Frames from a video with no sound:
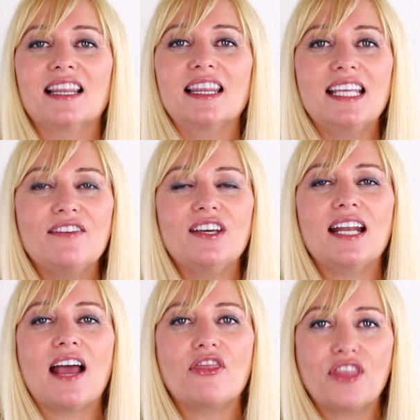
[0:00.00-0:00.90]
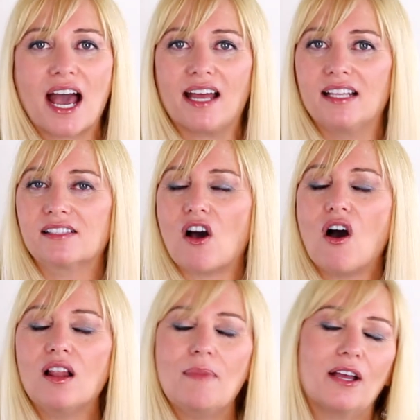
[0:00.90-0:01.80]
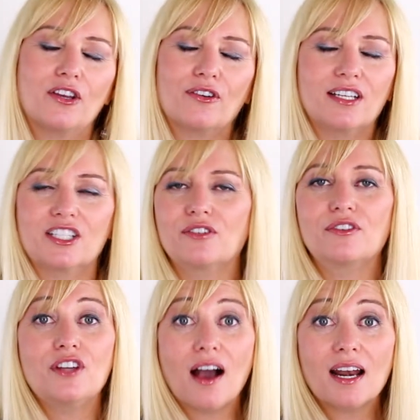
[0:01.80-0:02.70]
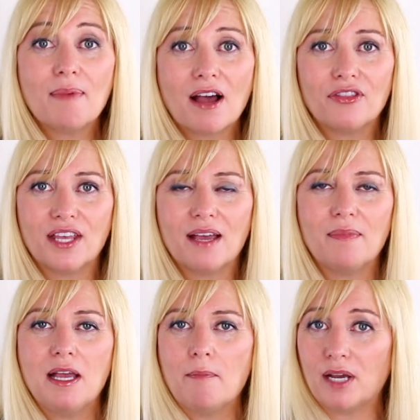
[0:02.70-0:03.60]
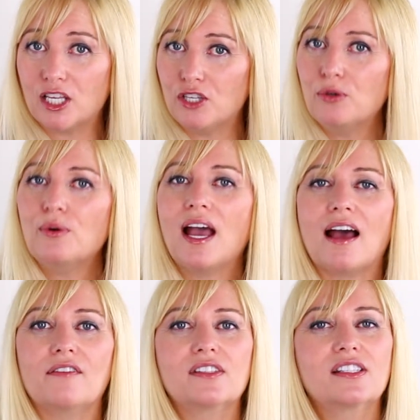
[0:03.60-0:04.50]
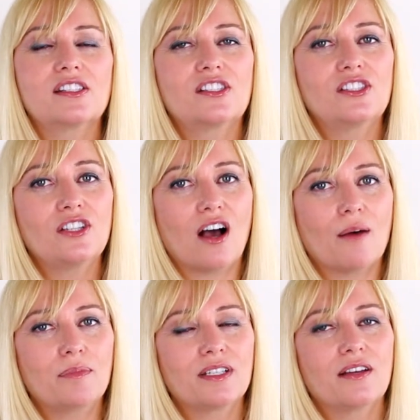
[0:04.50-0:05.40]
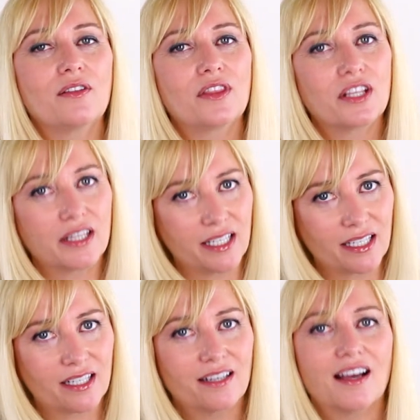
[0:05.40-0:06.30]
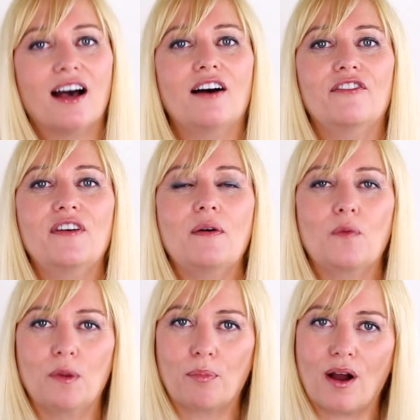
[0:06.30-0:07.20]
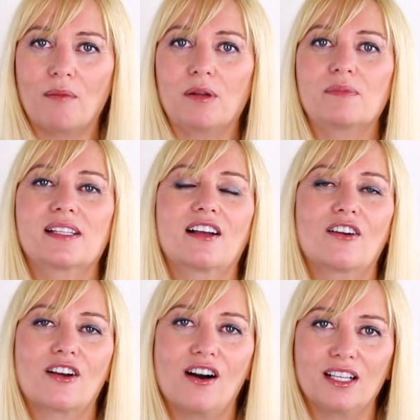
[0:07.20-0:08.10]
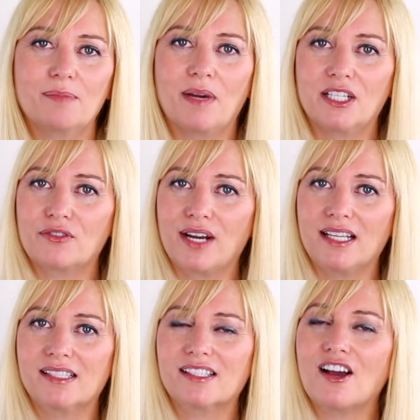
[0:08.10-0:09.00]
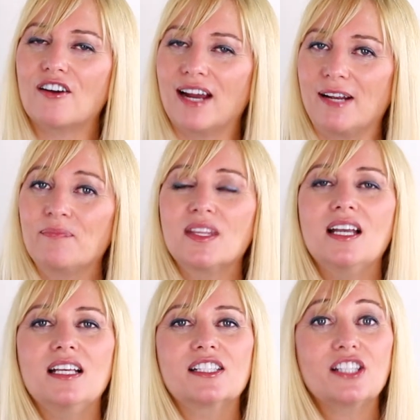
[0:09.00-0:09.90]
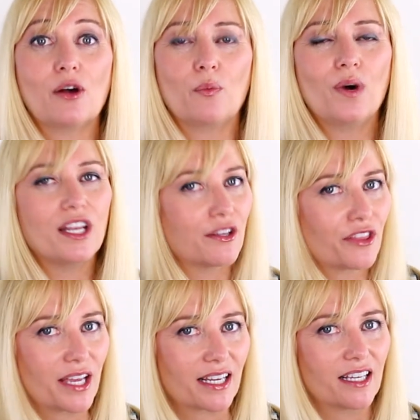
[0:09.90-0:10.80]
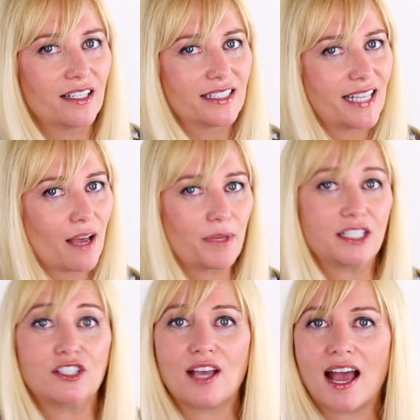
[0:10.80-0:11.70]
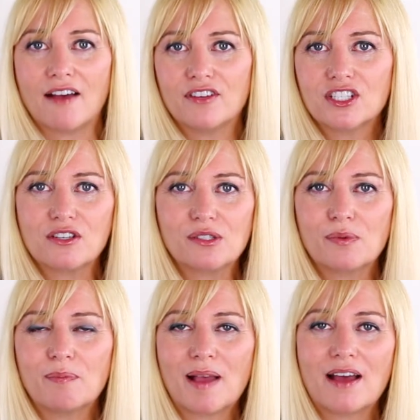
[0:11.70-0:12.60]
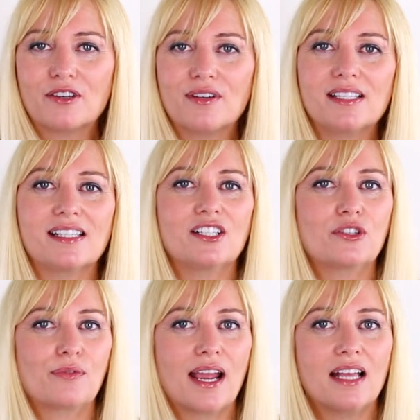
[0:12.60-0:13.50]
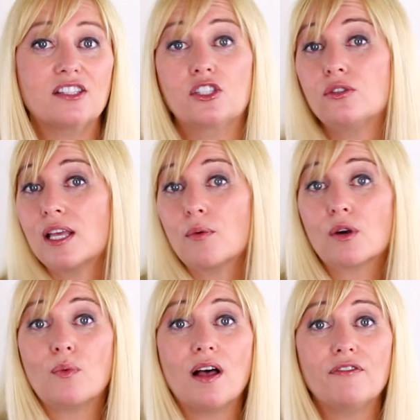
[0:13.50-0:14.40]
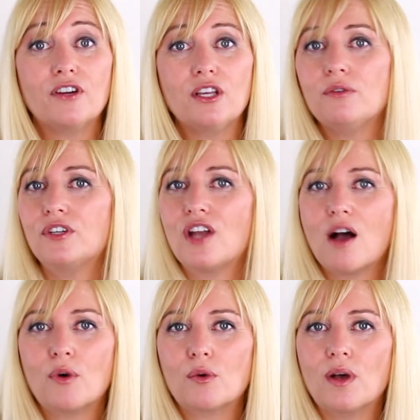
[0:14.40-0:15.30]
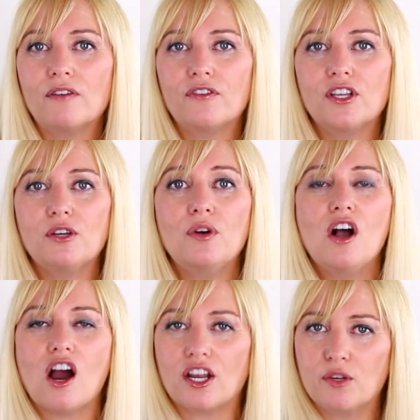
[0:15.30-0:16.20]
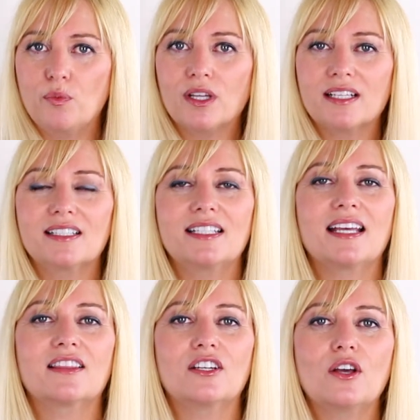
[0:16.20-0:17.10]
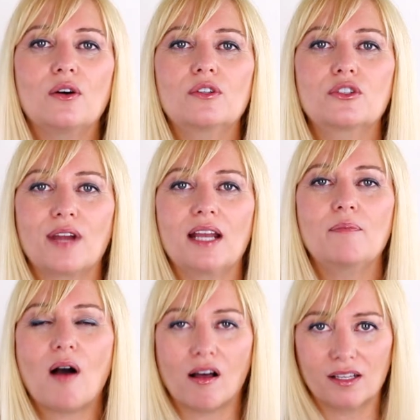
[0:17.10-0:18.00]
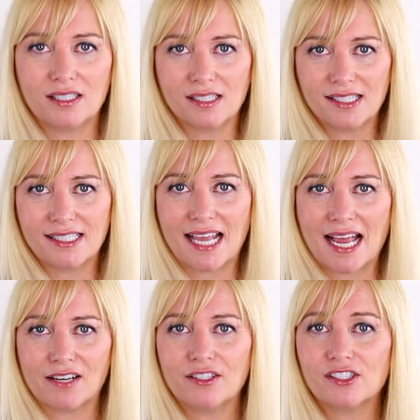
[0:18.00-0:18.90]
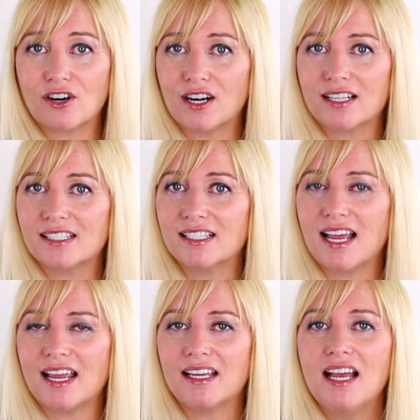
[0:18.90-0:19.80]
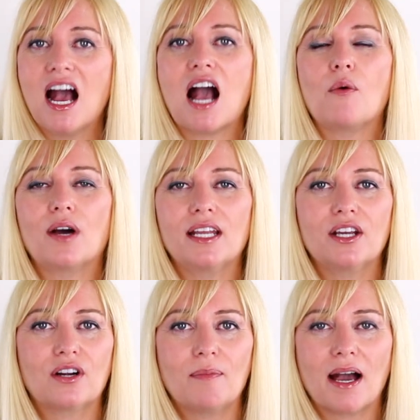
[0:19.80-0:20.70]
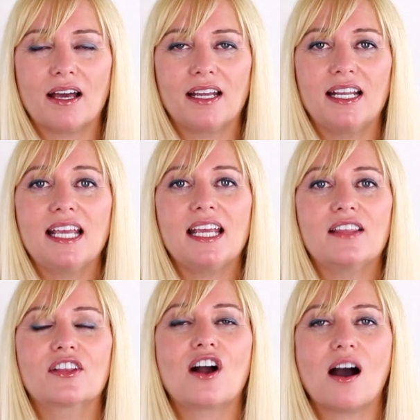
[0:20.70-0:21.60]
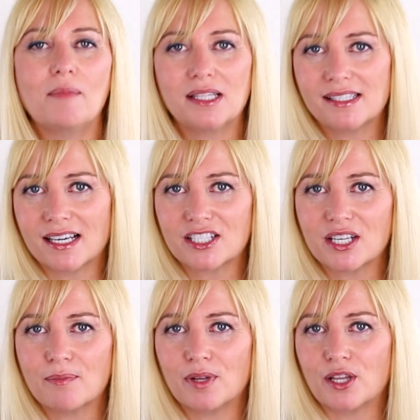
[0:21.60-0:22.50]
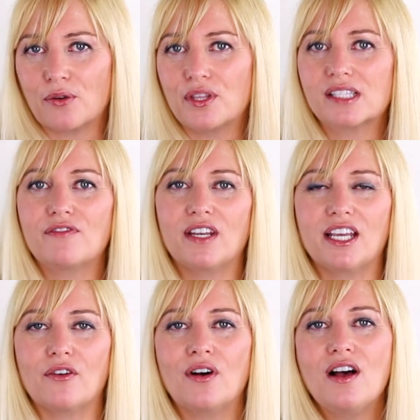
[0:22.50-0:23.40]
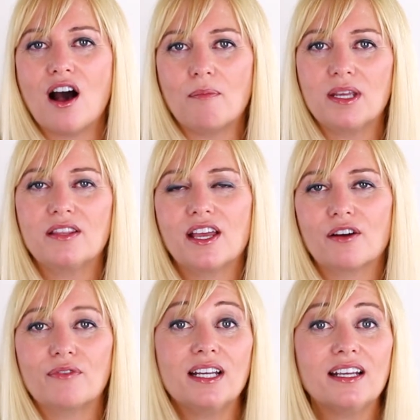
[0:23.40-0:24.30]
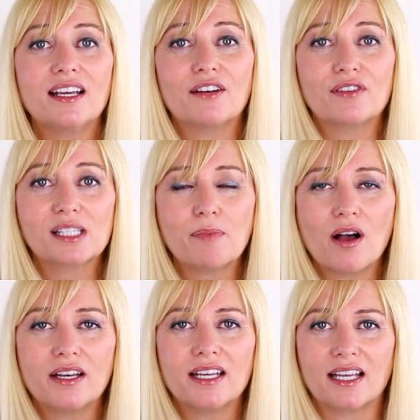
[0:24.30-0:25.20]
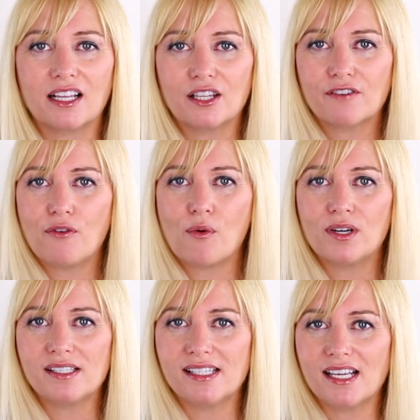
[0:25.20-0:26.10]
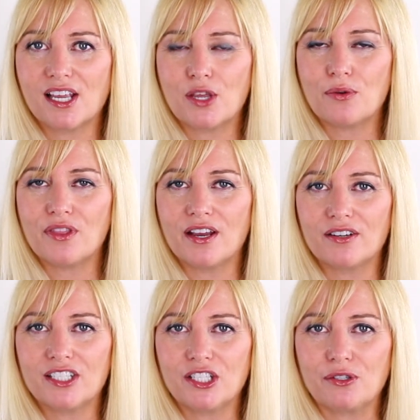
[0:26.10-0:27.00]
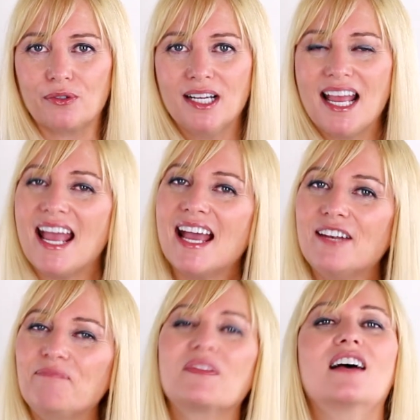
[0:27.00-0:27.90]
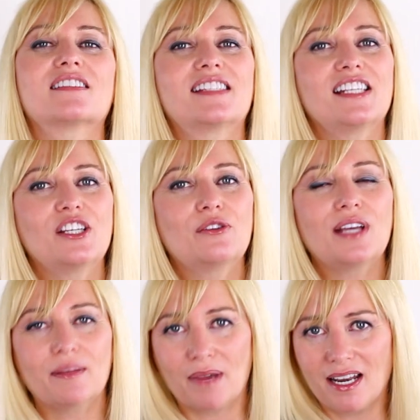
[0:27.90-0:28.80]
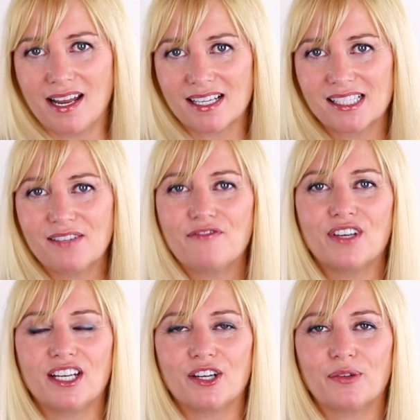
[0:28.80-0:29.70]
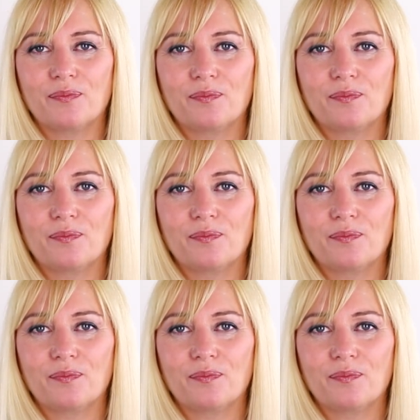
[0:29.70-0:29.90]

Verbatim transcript: Leave it at that. It's all about your issue, not about them, but you have stopped the leak of the problems that are caused by trades. All right, so what do you think? Tell me, do you have issues with boundaries and trades? Do they work well for you? Not work well for you? Are you willing to take the no trade policy stand starting today? I want to hear about it in the comments section below this video. I'll be there reading and responding, and I look forward to seeing you there too. And I'll see you in my next video.